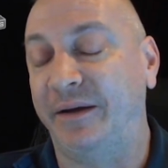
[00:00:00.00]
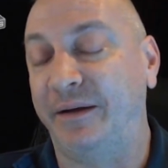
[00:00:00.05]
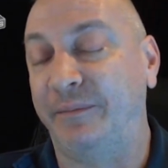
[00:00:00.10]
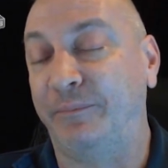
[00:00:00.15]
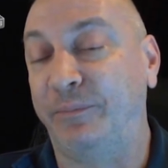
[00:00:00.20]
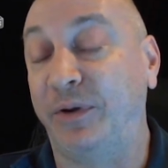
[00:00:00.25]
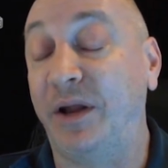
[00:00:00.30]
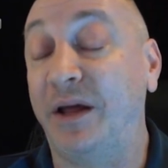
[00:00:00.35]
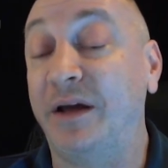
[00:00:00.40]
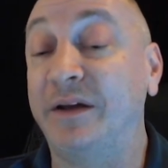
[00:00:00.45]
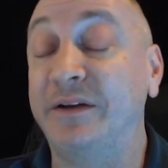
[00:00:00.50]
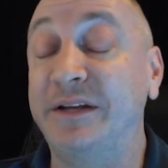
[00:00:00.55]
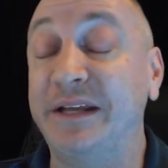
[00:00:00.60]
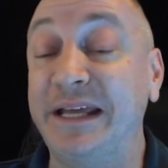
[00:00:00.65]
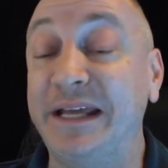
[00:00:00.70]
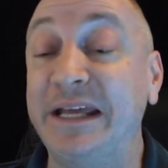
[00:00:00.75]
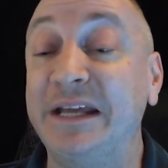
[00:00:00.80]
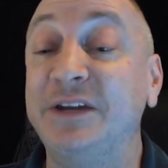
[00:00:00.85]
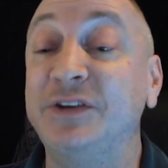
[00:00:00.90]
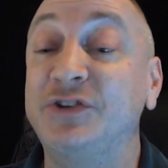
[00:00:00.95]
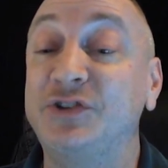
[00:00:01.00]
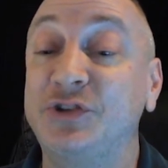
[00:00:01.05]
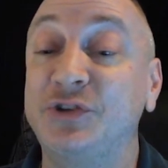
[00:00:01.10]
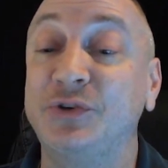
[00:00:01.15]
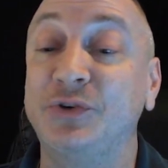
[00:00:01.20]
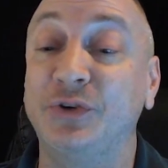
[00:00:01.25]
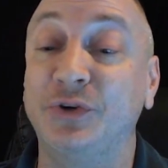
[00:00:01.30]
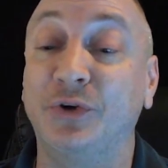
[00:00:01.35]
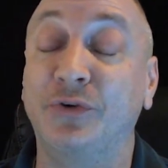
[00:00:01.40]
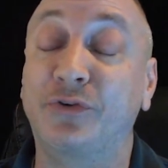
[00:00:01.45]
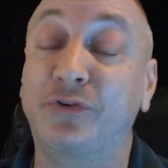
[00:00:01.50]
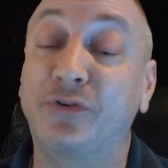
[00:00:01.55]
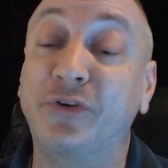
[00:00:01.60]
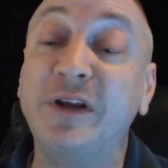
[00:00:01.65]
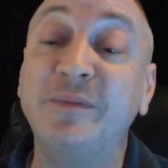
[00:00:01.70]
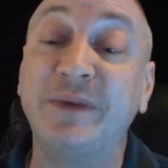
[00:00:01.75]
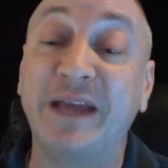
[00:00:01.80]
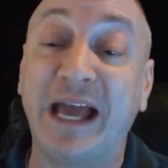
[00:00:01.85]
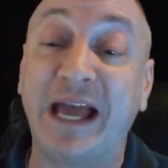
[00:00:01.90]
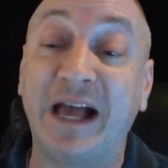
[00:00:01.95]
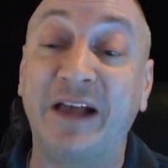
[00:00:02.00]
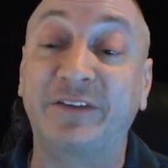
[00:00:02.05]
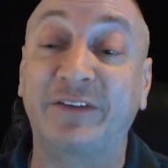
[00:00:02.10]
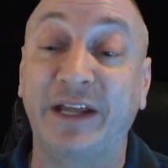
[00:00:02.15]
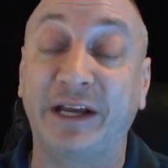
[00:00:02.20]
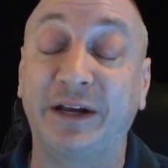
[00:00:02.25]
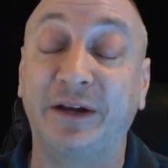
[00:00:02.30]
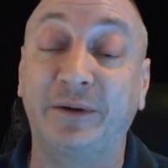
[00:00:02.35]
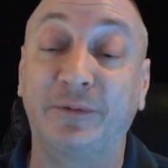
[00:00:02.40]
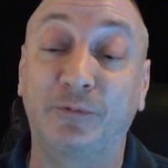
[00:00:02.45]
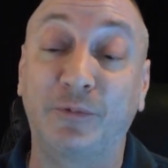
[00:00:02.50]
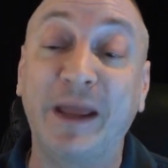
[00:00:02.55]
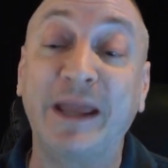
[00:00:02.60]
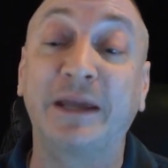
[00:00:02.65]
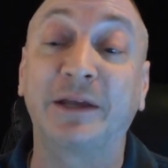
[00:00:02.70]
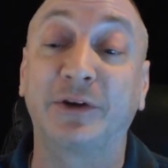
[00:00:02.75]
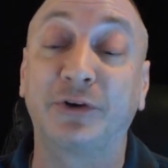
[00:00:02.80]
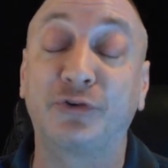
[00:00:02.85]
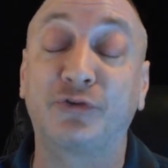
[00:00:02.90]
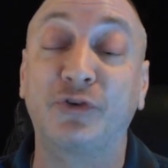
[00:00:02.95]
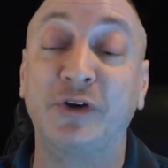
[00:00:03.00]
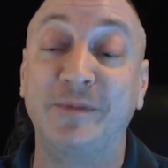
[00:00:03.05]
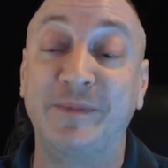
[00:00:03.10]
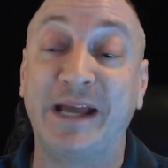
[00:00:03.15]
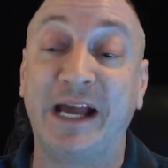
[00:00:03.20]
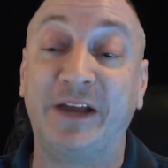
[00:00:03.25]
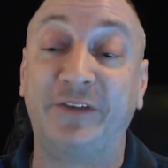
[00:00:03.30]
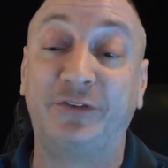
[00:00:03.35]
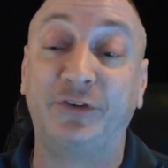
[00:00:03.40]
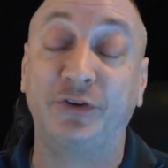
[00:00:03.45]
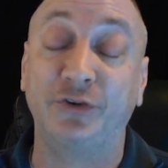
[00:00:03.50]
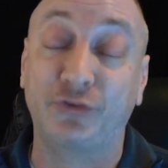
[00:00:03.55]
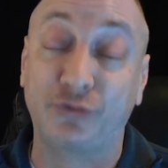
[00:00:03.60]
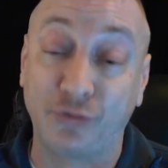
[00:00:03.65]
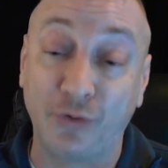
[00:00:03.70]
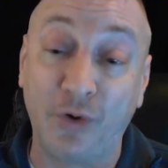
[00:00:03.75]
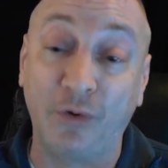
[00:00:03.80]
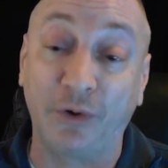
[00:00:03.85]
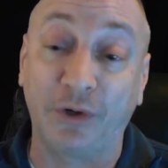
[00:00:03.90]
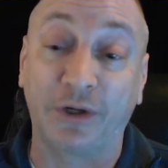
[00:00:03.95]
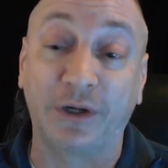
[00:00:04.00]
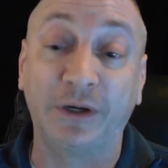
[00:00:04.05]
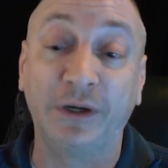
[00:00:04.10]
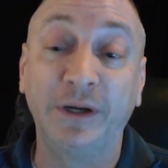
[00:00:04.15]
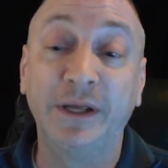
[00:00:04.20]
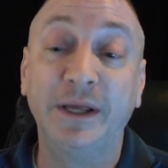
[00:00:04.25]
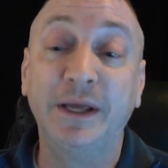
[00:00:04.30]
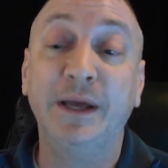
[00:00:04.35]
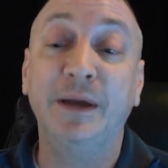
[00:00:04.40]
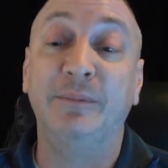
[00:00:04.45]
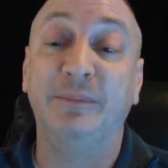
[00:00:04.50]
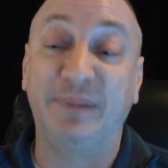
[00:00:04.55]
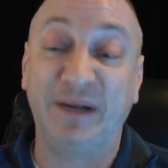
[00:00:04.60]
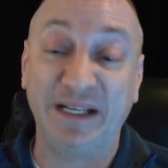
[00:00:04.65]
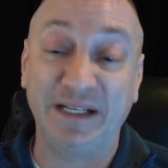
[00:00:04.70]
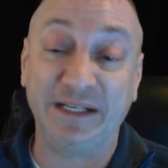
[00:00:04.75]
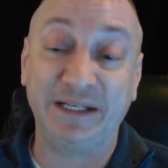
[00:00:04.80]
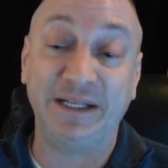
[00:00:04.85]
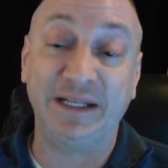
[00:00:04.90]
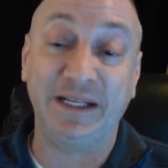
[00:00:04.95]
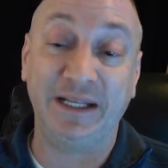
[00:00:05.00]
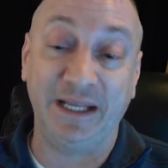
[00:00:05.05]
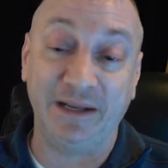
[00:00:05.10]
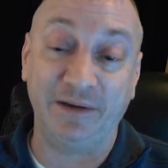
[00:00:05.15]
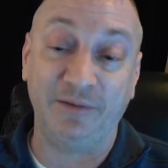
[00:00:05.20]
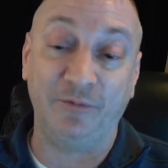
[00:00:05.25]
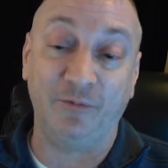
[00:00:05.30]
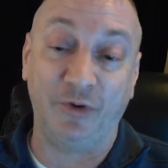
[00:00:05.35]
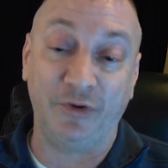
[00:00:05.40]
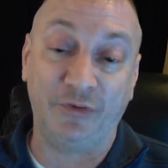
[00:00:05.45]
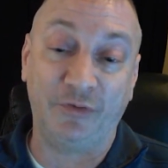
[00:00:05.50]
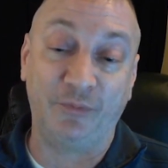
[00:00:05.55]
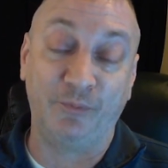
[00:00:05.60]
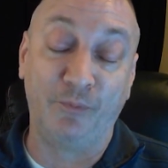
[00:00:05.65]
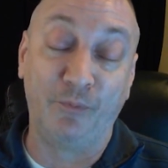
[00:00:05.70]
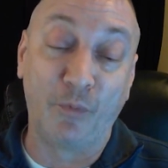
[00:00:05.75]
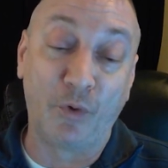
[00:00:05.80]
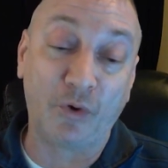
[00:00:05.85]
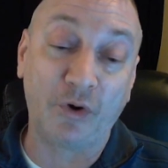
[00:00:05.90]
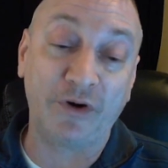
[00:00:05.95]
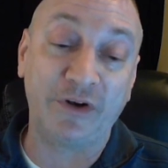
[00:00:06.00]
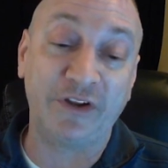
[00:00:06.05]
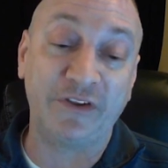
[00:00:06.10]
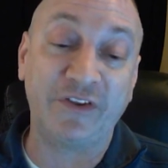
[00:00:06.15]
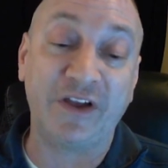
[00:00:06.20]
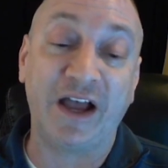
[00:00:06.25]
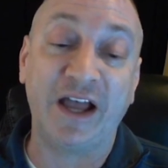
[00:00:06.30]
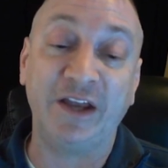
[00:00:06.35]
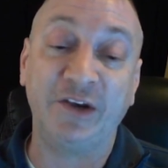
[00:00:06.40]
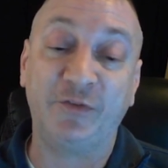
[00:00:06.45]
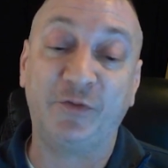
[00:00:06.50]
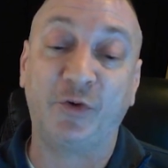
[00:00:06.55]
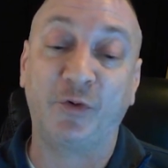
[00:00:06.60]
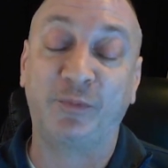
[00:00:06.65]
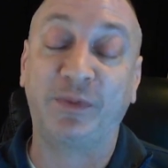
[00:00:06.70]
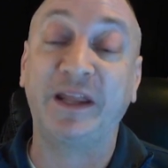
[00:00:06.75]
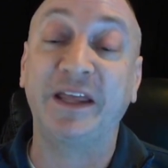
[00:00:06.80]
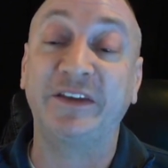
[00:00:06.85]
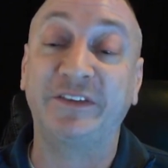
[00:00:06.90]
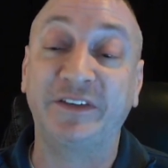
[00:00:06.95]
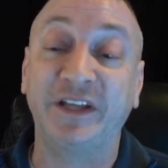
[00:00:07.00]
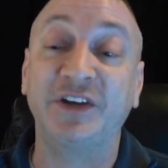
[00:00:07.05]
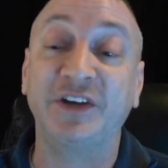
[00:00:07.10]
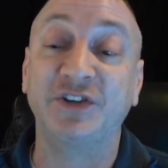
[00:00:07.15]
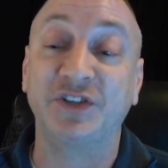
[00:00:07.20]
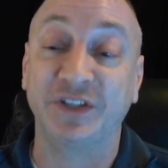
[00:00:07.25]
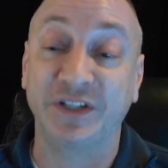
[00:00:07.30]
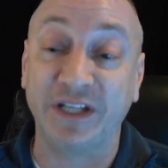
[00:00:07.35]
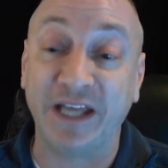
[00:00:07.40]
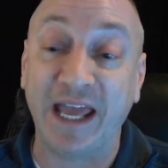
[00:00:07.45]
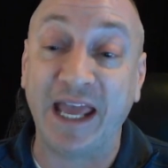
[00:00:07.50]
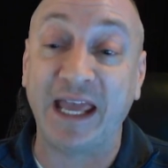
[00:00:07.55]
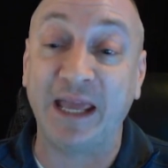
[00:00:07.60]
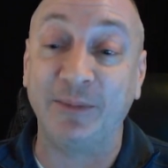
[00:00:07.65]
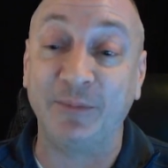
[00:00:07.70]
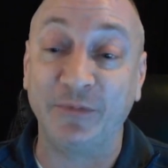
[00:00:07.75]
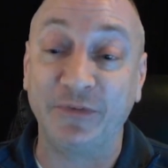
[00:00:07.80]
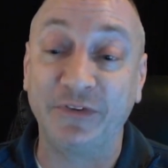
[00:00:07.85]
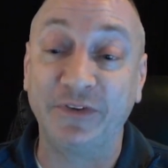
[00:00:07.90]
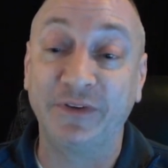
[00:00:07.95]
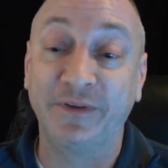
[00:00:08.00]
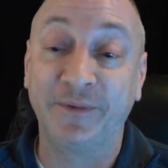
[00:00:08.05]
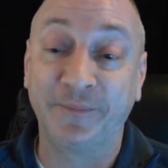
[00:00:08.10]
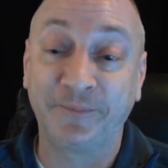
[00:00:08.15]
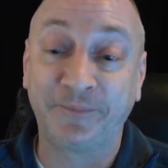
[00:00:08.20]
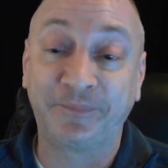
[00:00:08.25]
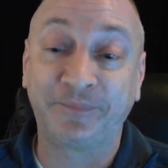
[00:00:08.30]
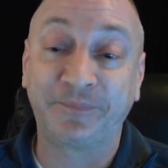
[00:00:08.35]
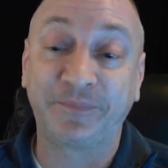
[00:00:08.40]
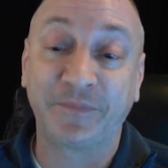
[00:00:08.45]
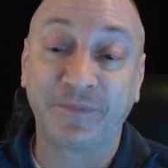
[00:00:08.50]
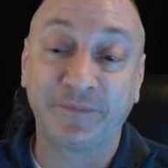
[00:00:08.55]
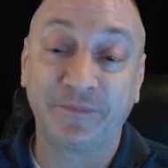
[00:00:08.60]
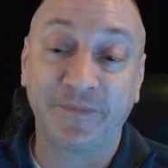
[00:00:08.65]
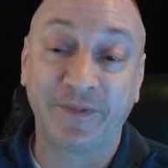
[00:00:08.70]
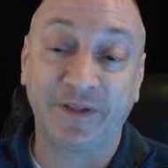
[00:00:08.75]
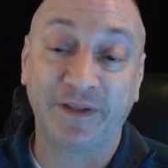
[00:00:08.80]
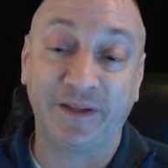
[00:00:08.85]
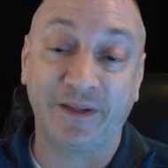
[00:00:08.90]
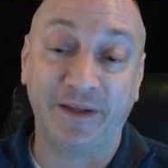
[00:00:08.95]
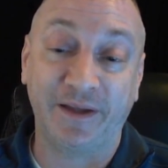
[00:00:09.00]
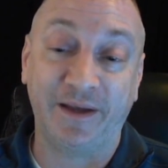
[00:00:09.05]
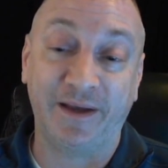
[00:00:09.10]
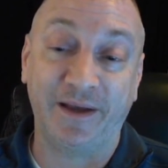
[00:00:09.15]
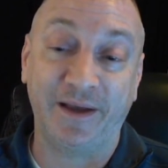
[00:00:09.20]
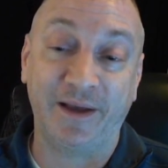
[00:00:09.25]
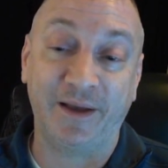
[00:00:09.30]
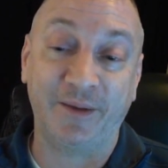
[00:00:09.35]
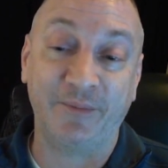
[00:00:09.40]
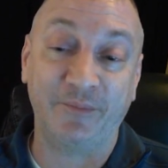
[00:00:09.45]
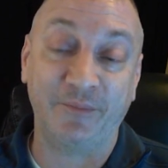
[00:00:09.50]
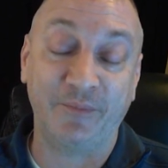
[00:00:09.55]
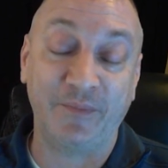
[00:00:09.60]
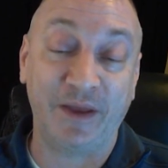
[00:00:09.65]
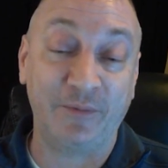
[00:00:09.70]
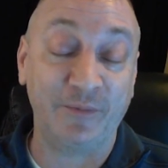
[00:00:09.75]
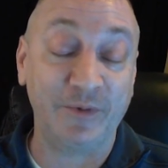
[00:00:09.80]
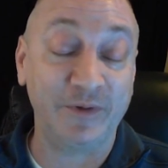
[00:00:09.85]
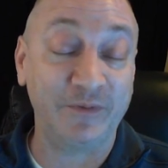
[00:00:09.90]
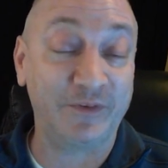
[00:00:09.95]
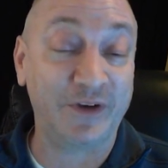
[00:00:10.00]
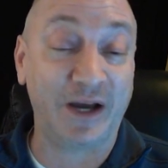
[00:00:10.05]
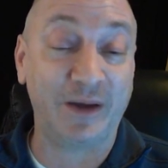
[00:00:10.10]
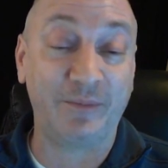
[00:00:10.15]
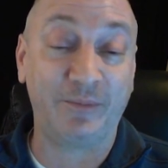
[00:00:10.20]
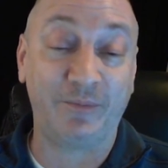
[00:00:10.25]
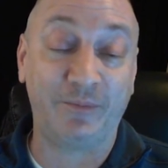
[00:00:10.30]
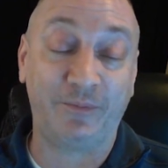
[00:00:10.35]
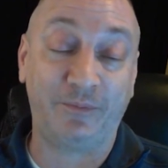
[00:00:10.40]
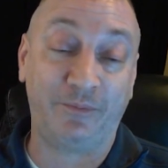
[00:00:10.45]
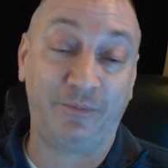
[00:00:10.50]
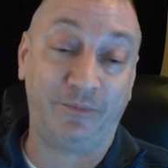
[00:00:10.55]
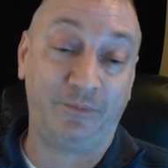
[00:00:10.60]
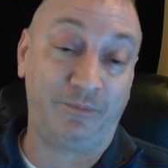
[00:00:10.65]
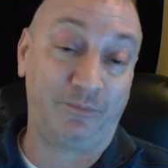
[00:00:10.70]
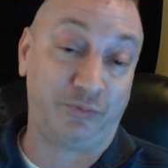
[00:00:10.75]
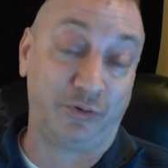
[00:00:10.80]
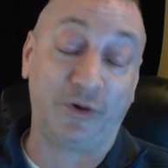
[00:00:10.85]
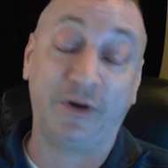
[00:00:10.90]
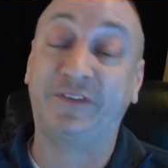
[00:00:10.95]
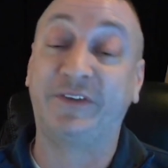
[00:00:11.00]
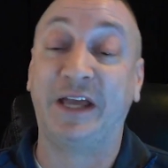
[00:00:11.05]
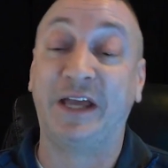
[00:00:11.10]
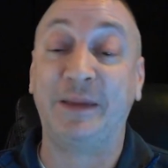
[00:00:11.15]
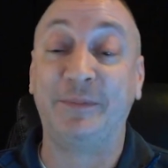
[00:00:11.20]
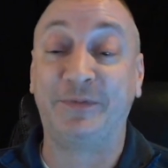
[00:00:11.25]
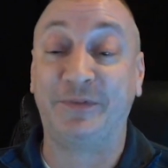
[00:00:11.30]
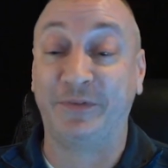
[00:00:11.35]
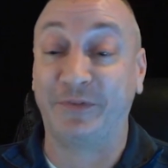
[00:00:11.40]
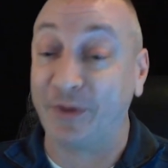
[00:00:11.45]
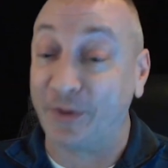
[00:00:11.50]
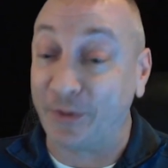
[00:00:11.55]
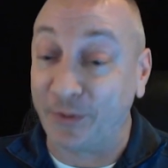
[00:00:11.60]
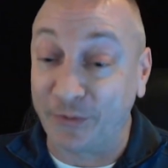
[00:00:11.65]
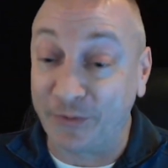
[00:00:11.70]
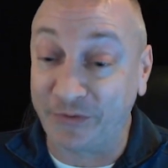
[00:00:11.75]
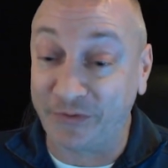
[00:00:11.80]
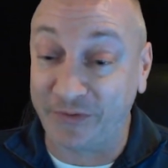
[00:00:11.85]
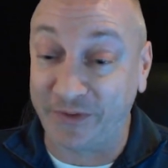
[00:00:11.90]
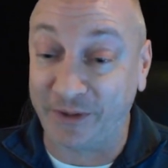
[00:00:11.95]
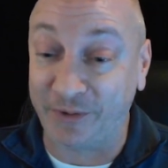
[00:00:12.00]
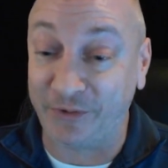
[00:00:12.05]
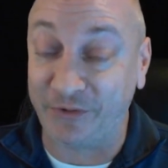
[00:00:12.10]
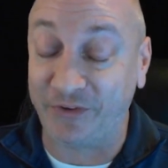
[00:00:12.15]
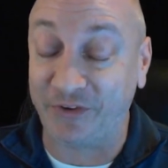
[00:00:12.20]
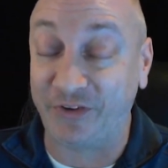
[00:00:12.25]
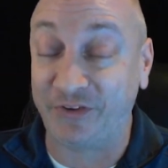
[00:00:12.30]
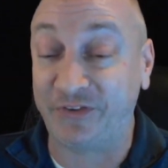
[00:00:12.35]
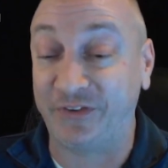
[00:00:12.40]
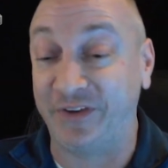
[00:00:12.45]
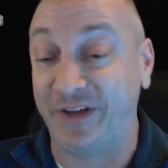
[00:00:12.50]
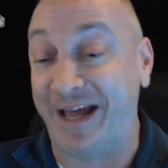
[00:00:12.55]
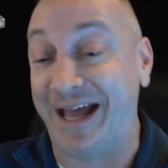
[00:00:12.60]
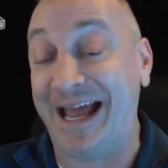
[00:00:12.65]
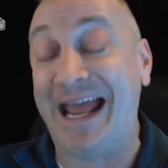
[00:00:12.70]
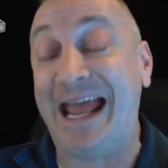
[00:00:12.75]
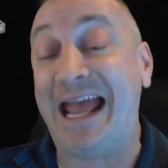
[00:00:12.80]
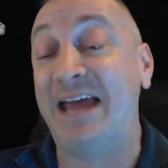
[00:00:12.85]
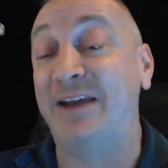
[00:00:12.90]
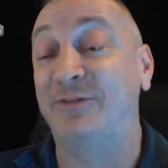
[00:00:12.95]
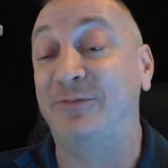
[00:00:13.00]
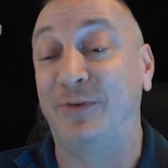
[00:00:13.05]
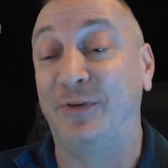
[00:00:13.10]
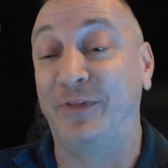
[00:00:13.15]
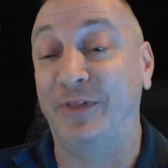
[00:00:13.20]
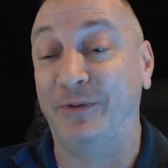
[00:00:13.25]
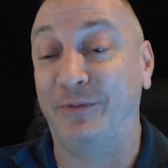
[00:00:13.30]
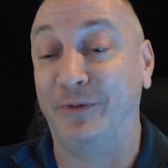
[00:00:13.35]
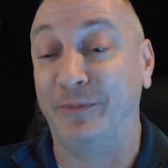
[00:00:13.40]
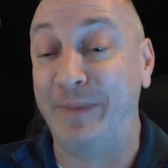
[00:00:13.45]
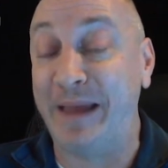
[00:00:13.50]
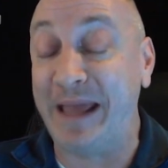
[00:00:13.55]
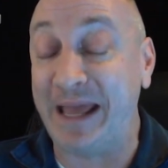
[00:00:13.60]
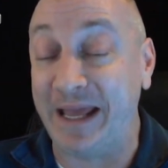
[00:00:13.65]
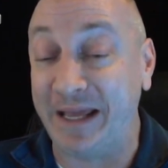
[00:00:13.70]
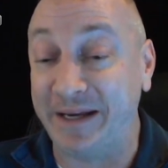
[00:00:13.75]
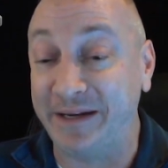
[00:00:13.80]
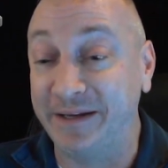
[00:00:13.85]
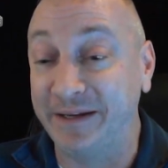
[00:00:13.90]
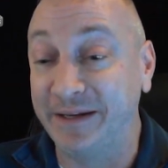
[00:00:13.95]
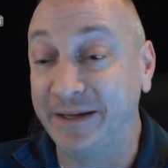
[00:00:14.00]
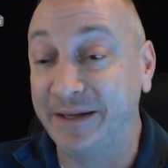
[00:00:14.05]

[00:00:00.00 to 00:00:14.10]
plugged into your Dreamcast like a regular Dreamcast controller, but it was more designed for PlayStation games. And we've got prototypes of those. There was a handful that were made,